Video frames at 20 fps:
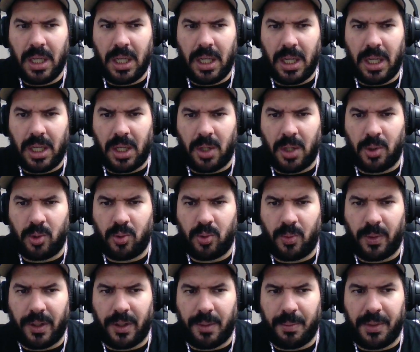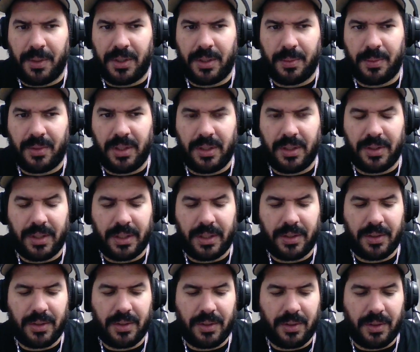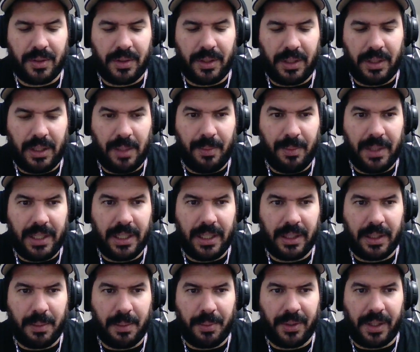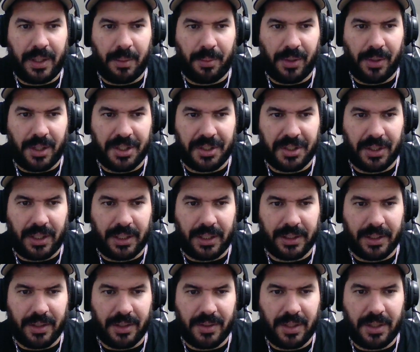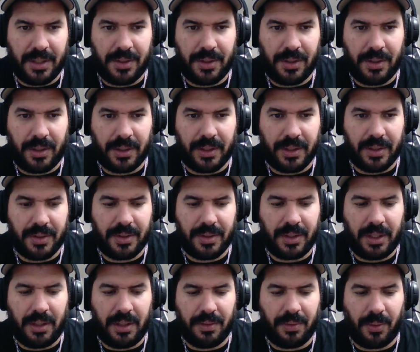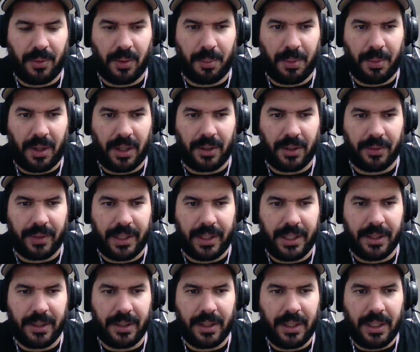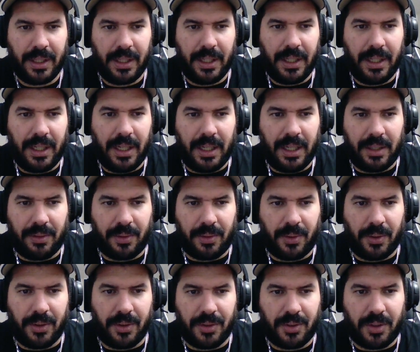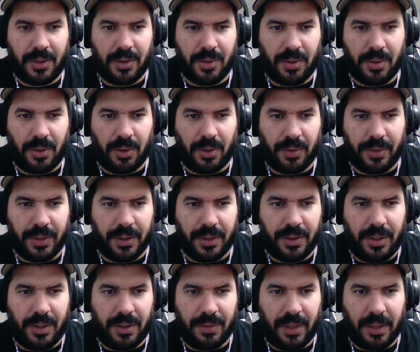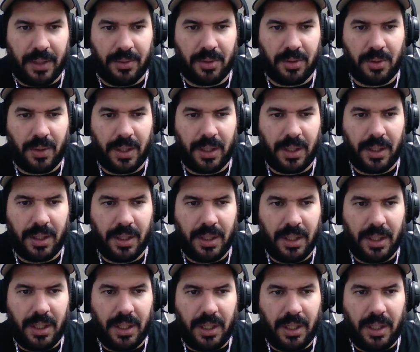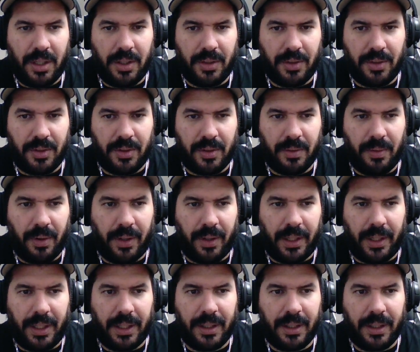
goes with bishop C6, immediately putting pressure on the center on this E4 pawn over here, and of course control over the D5 square. So it's a very